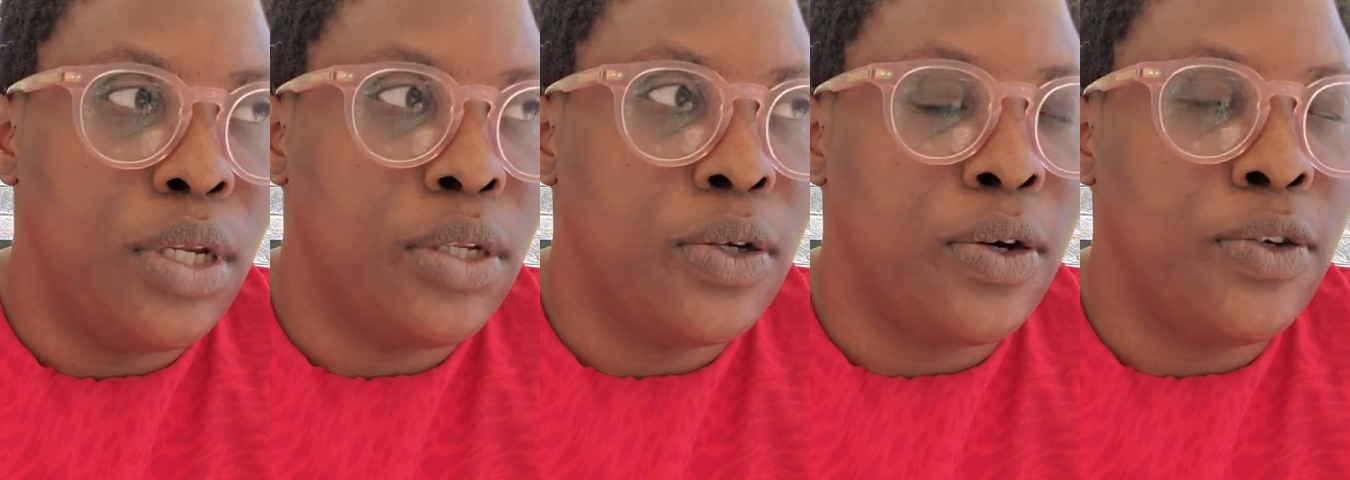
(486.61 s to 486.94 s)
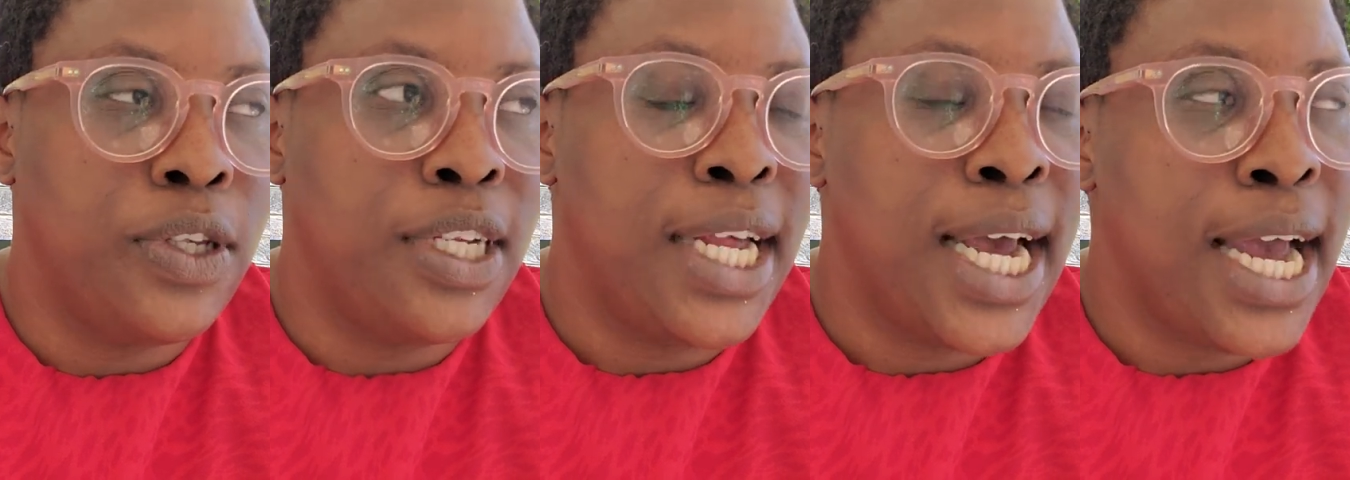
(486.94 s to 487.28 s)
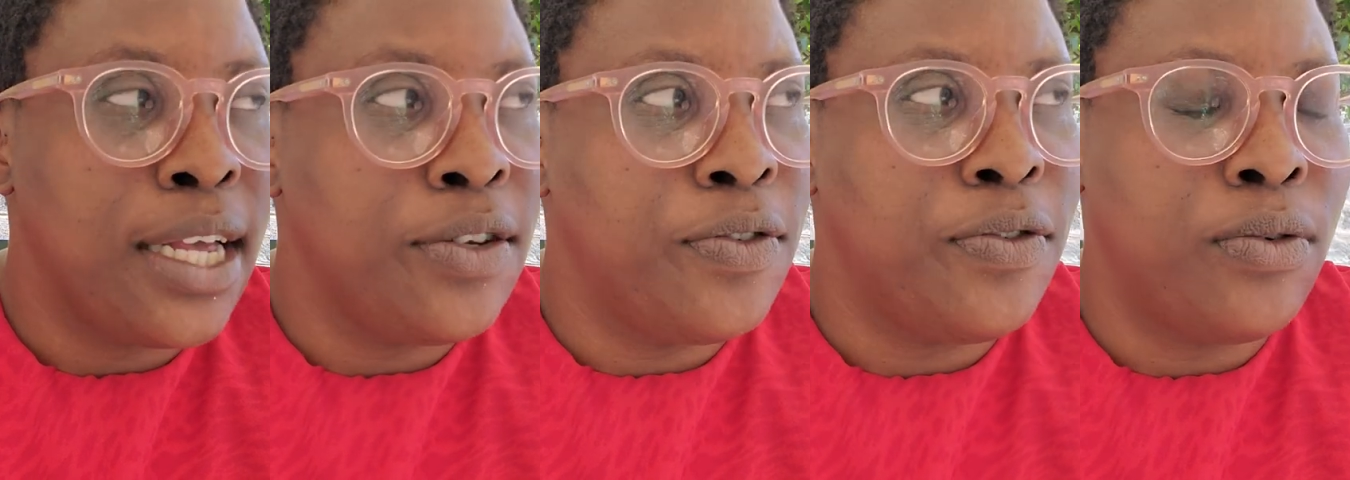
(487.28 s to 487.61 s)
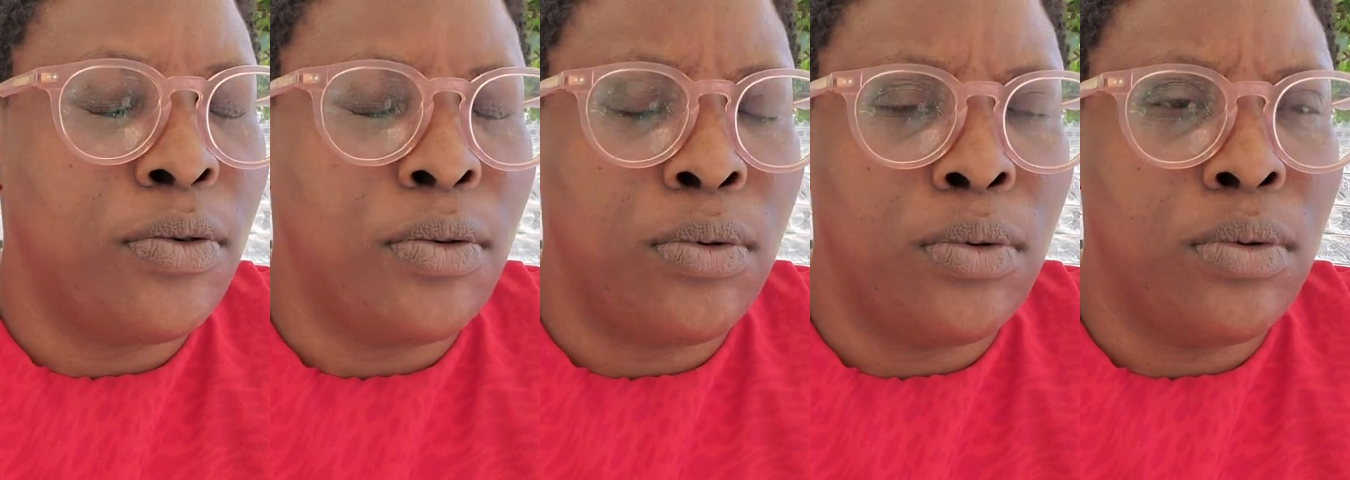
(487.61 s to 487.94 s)
so I was in a cast
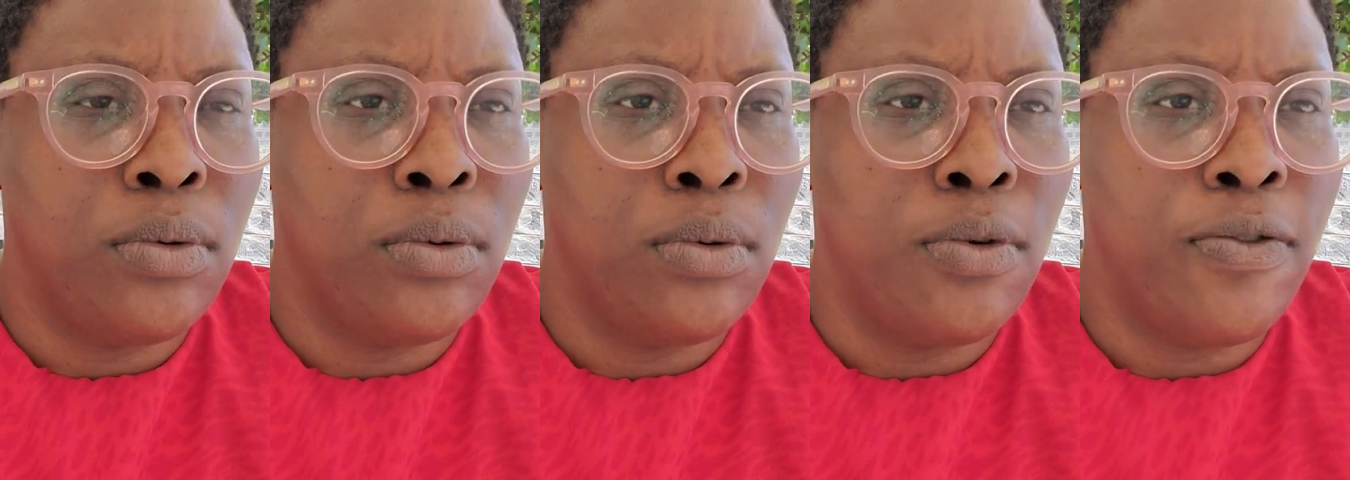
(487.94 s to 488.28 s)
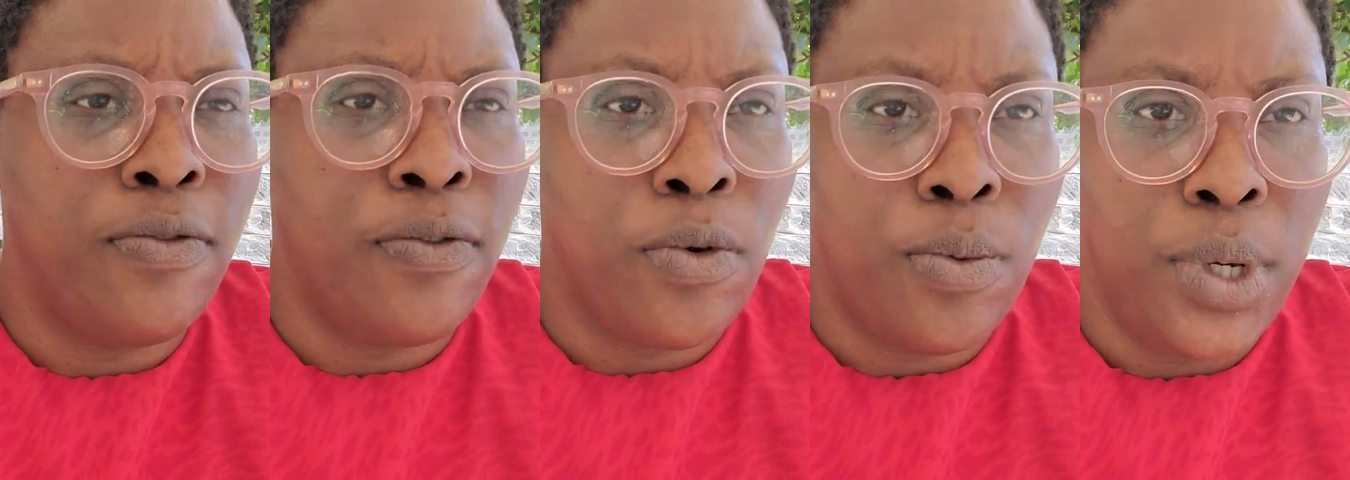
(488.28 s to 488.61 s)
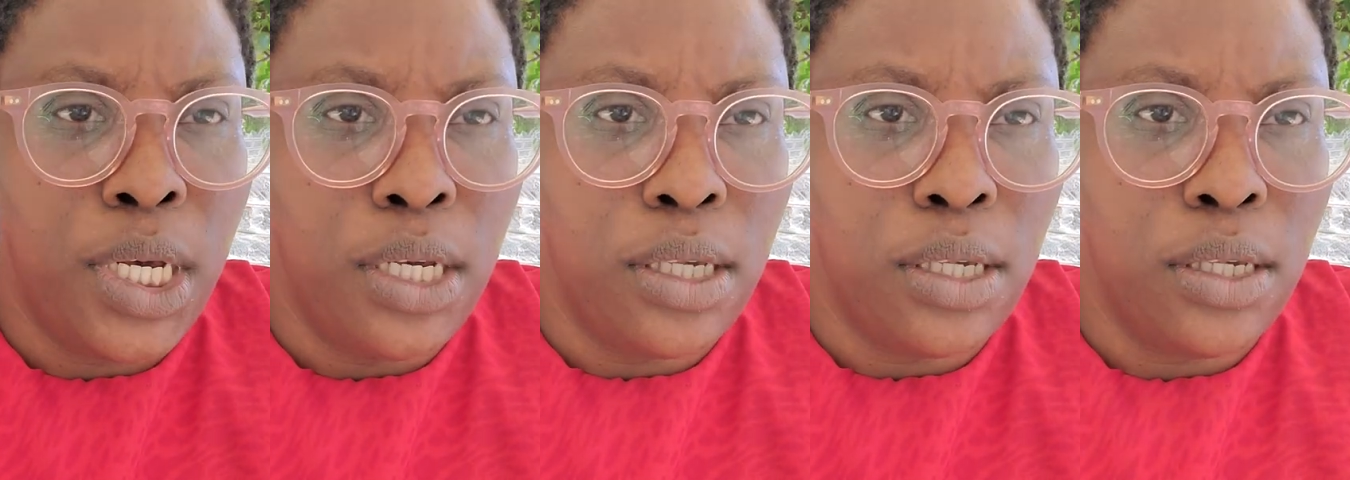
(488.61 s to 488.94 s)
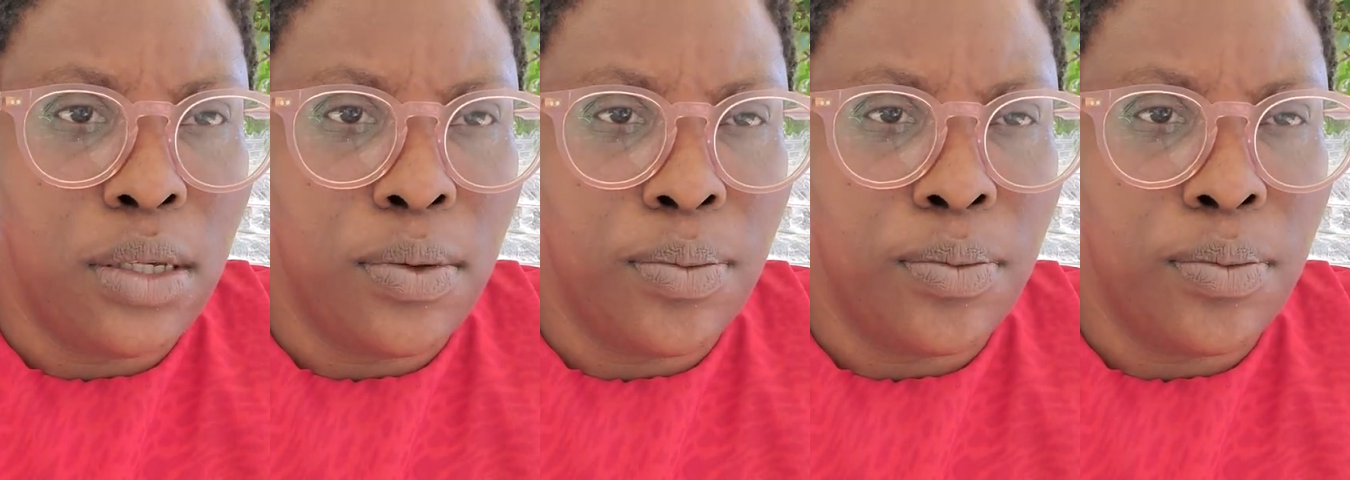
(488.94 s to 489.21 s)
for 4 weeks.